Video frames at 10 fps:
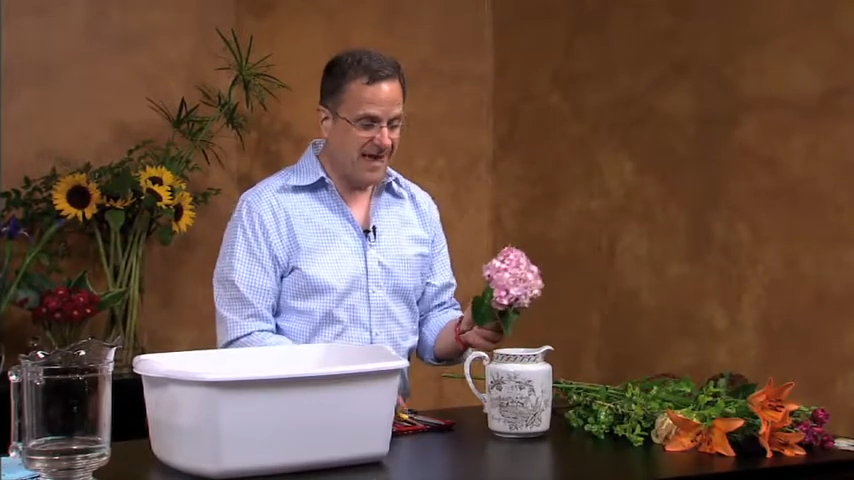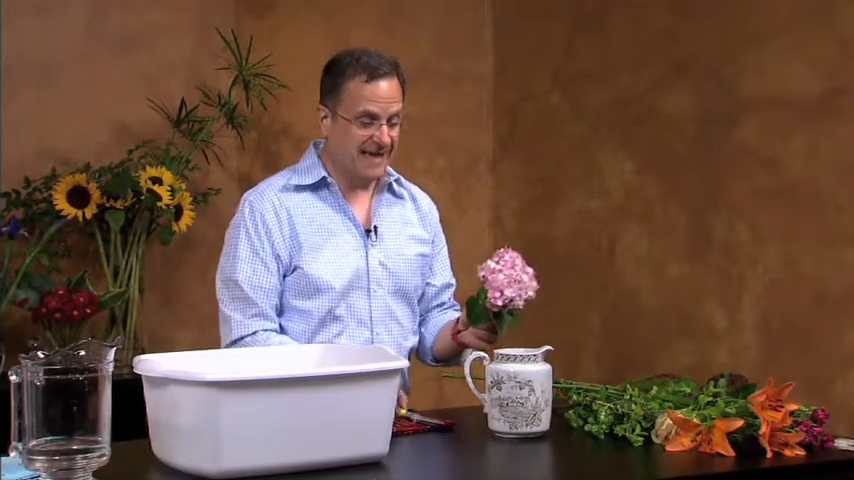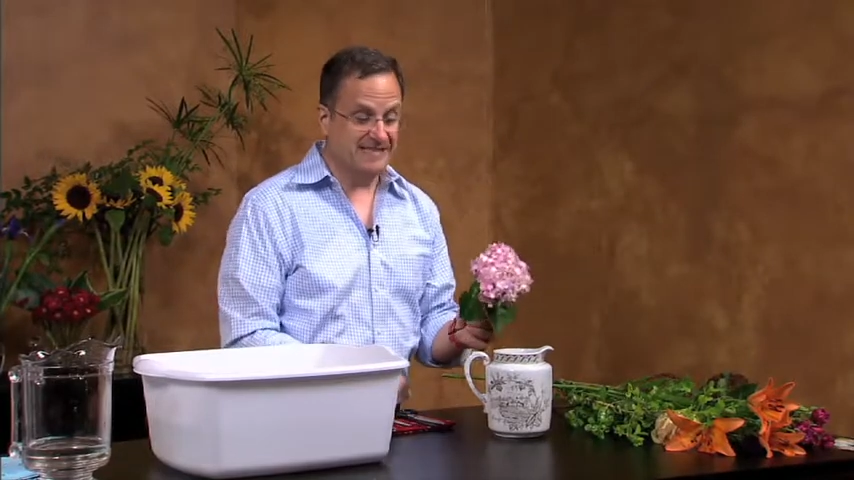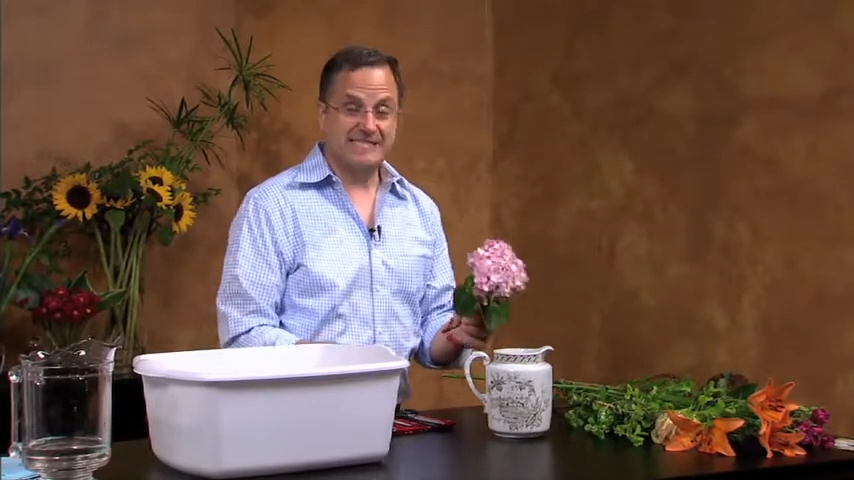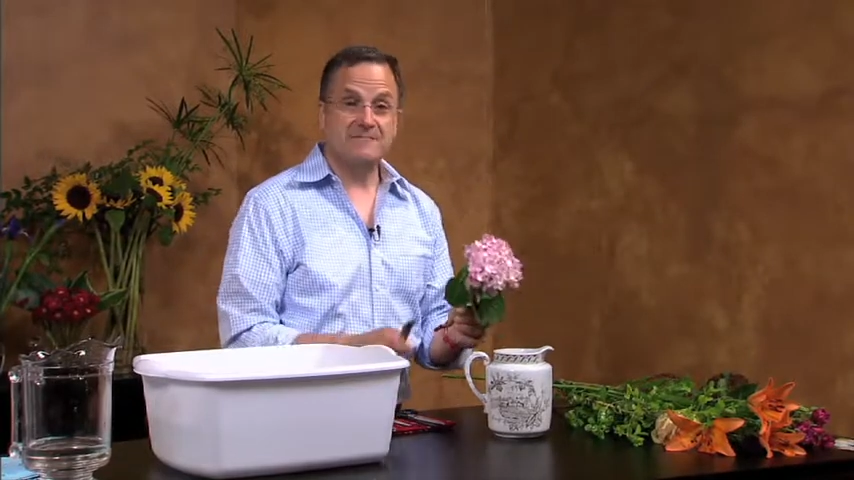
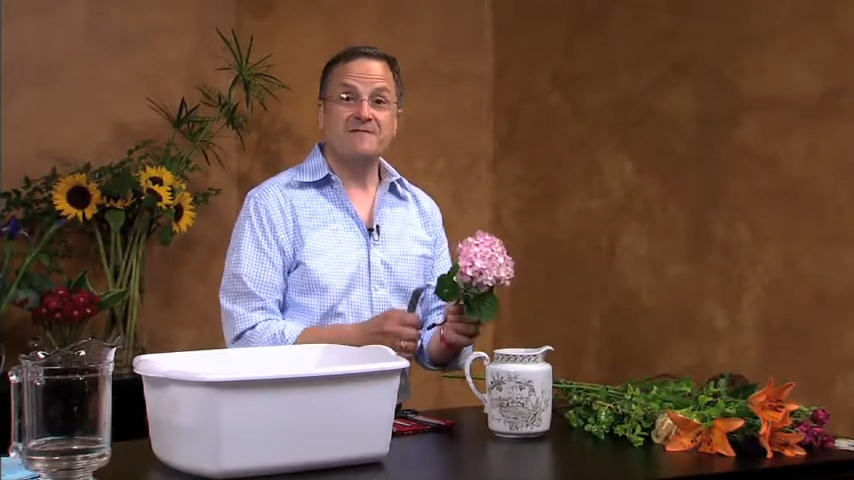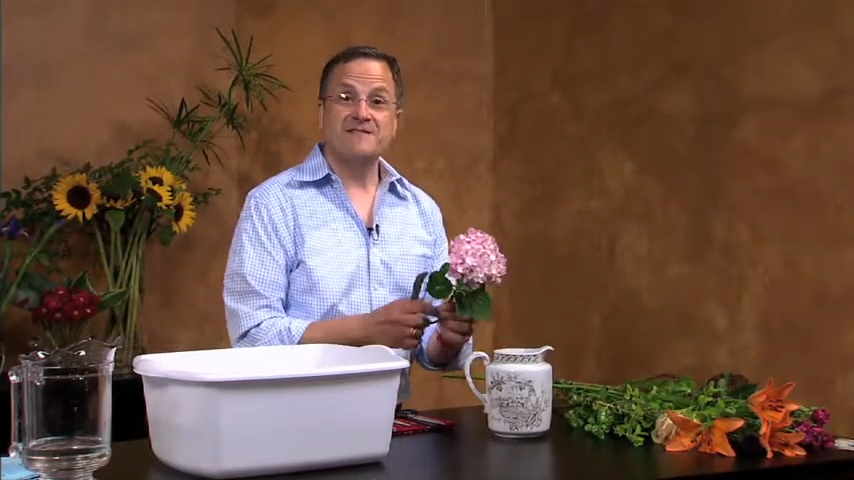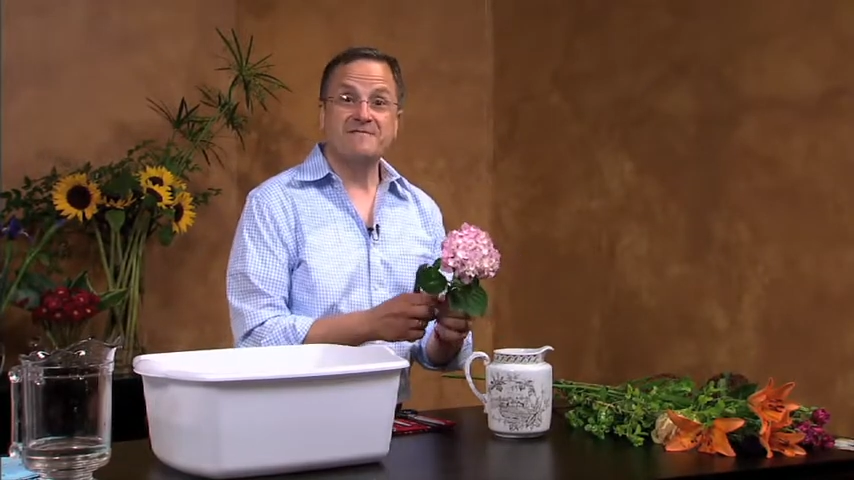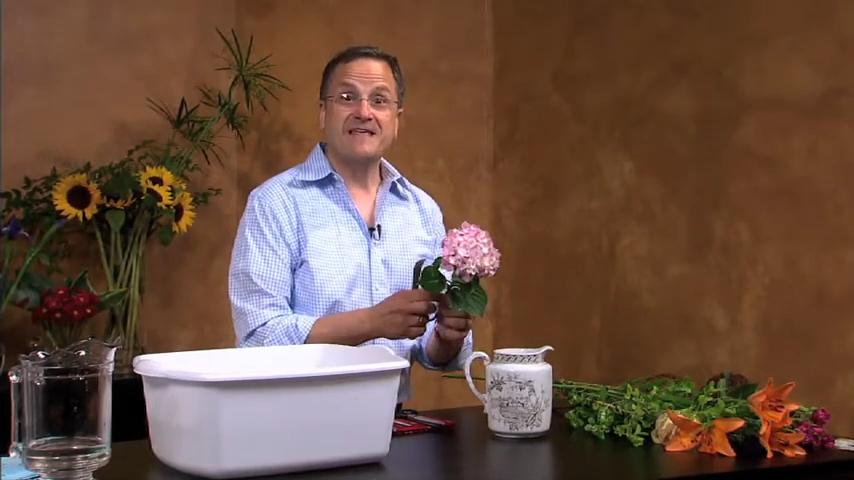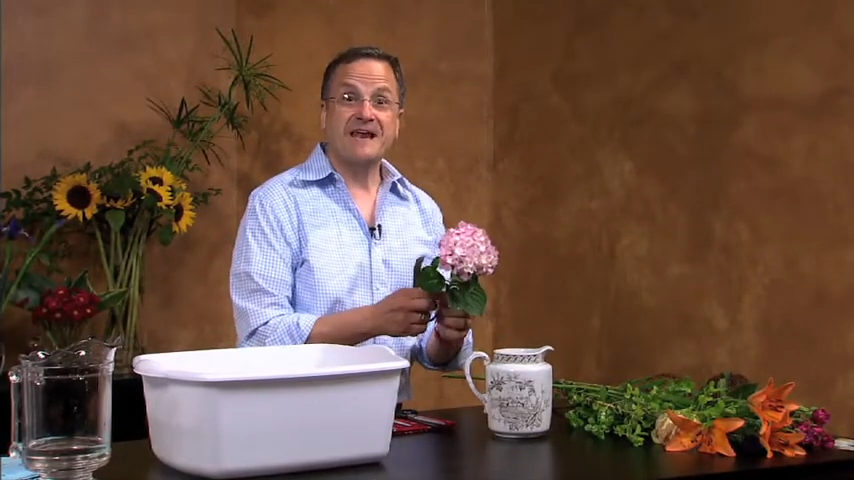and some of
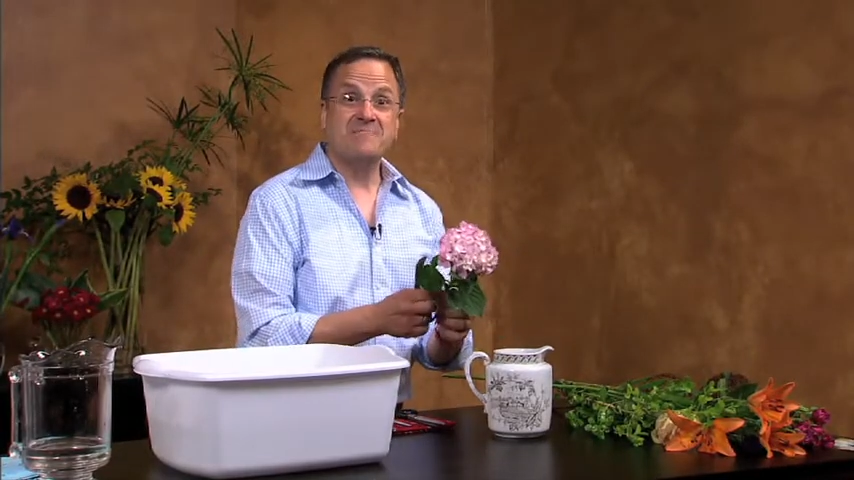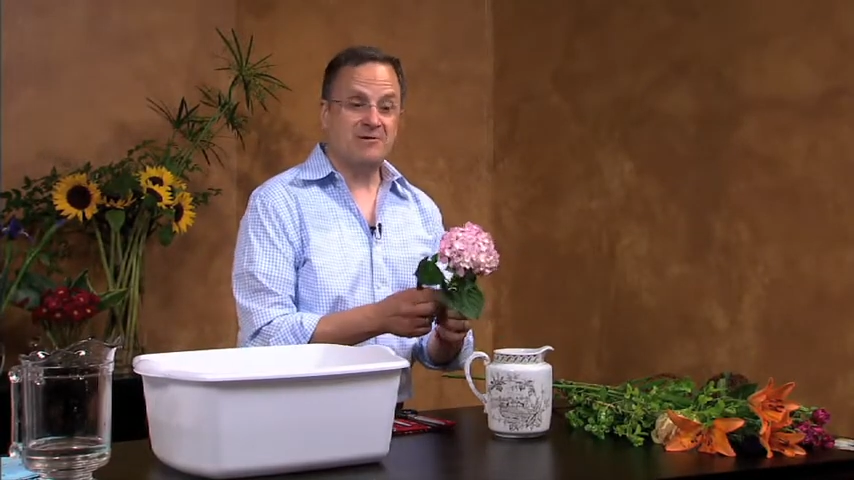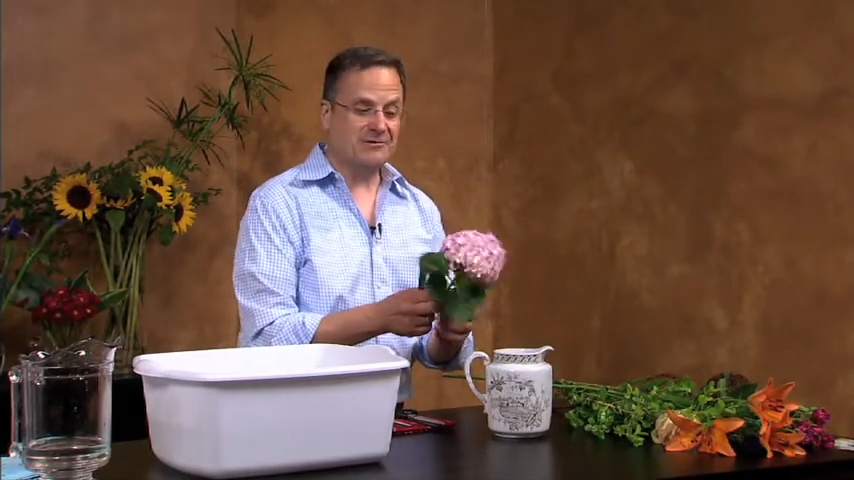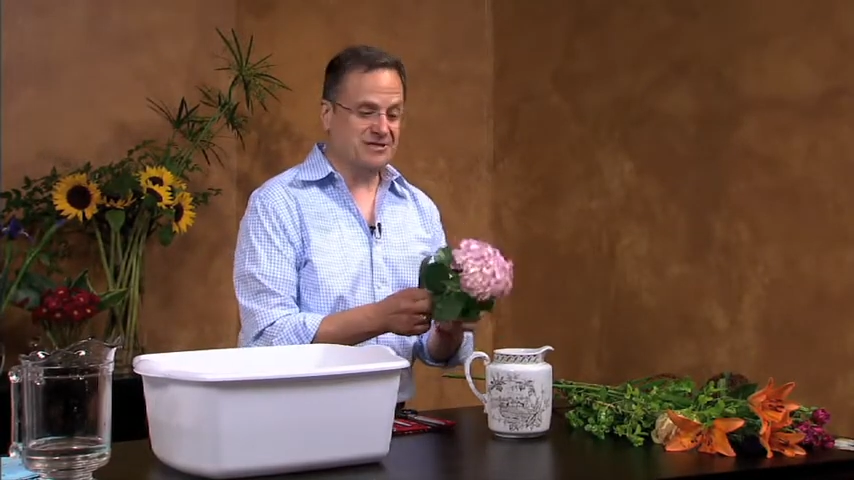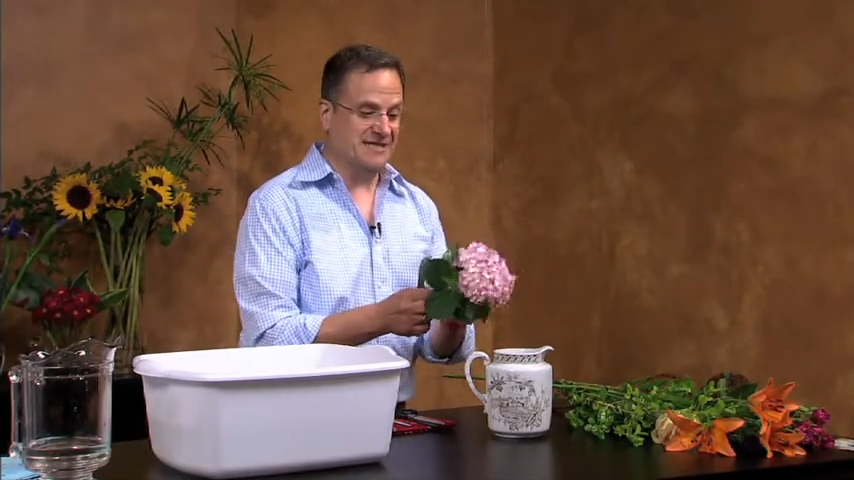it that I
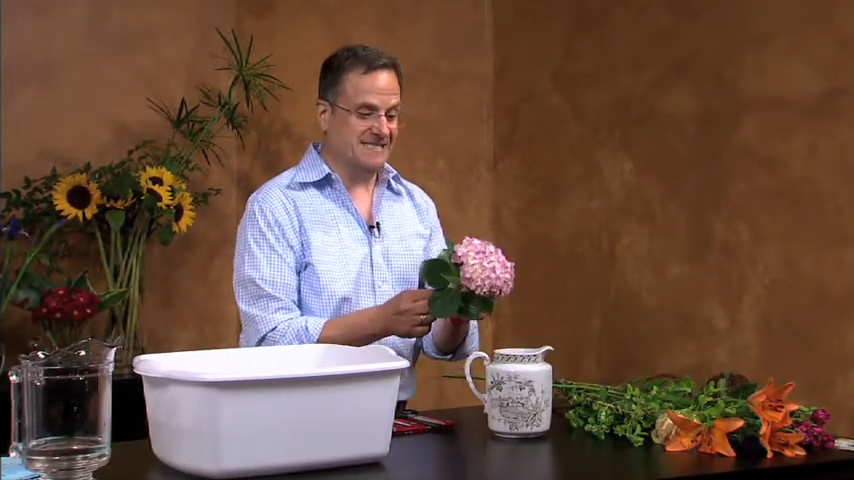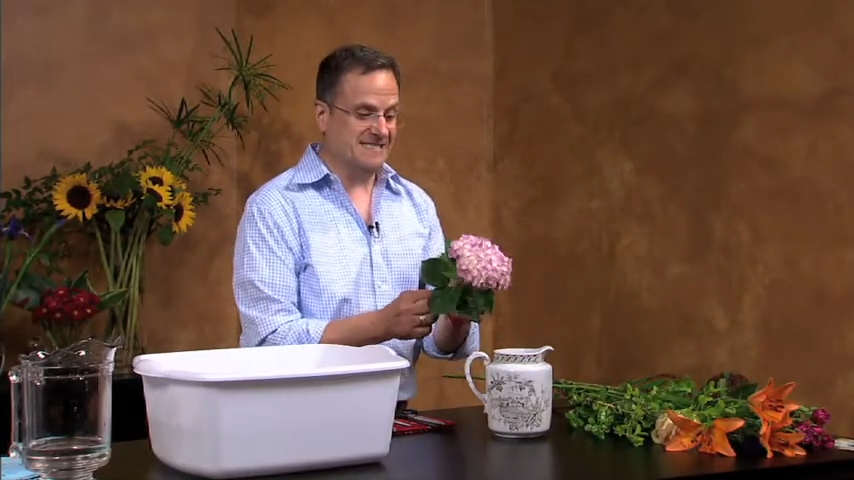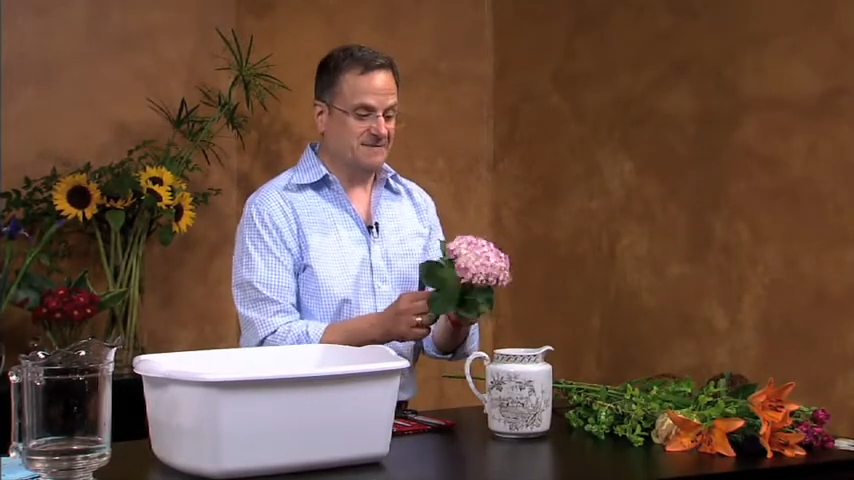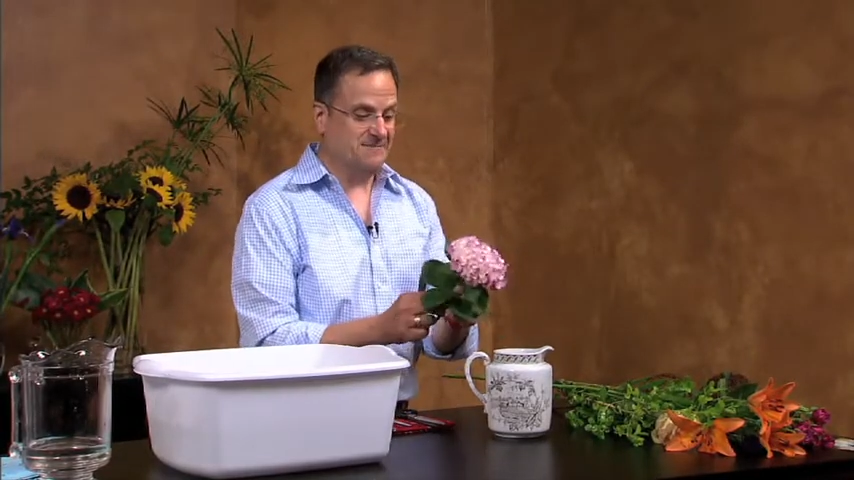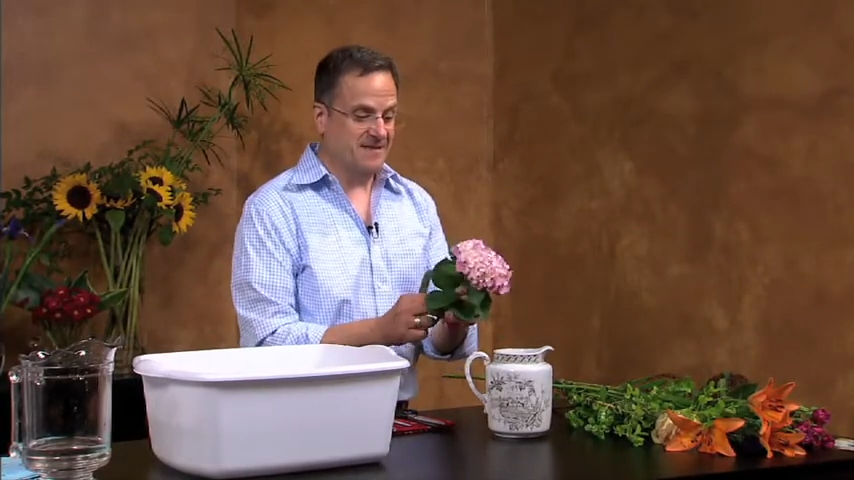purchased.